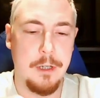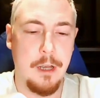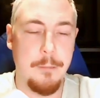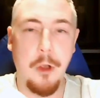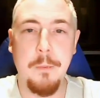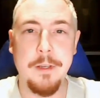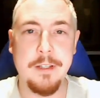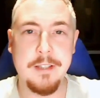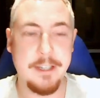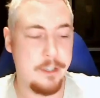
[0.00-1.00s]
I'm hoping
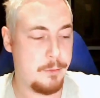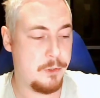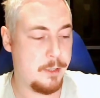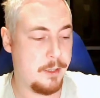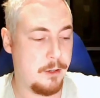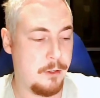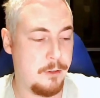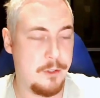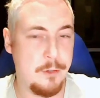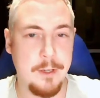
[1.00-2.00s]
to set it up so I can kind
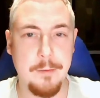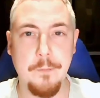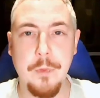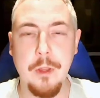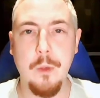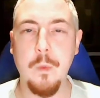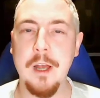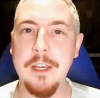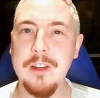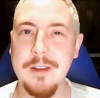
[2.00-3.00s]
of do it where
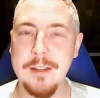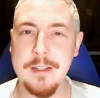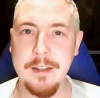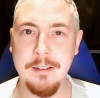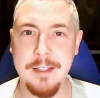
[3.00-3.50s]
you don't necessarily